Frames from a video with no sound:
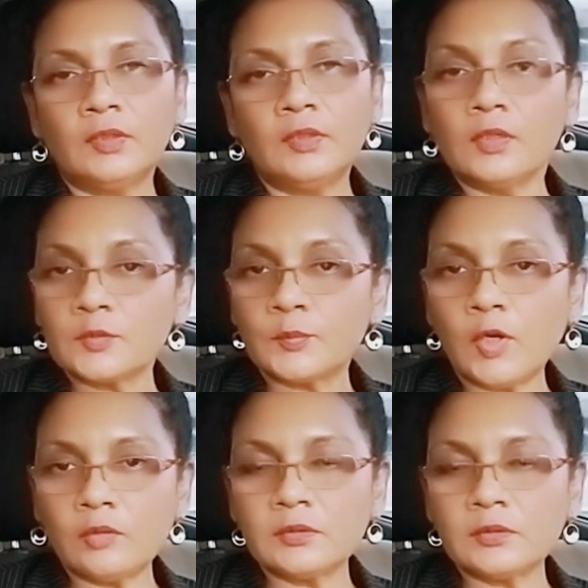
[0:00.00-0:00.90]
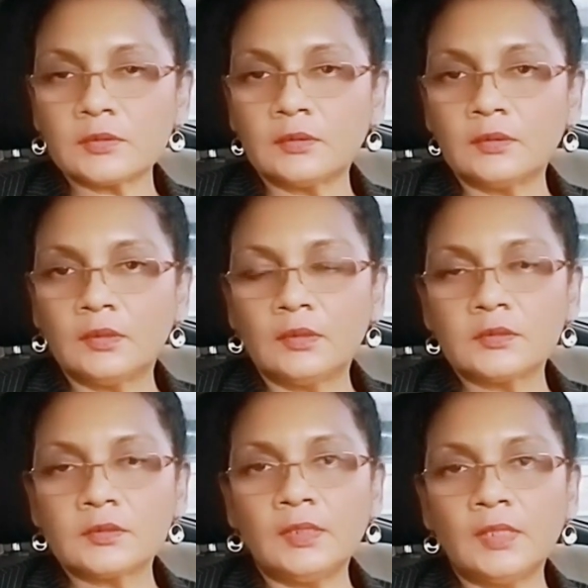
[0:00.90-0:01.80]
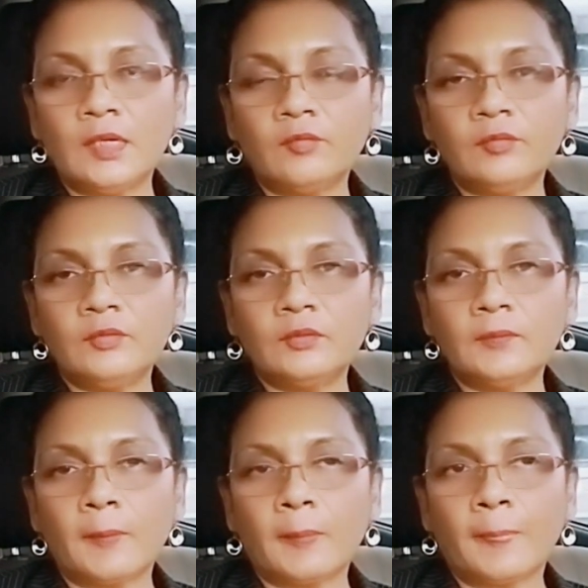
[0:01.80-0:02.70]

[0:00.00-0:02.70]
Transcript: your spouse. So you have to